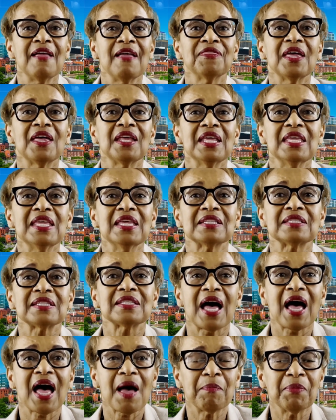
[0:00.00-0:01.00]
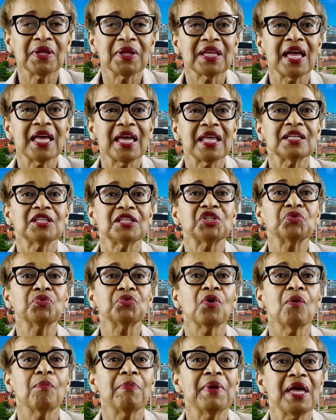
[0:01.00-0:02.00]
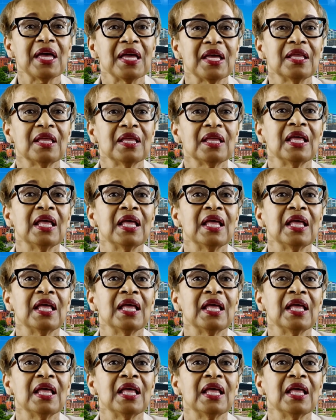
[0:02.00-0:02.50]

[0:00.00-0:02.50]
that he is obligated to obey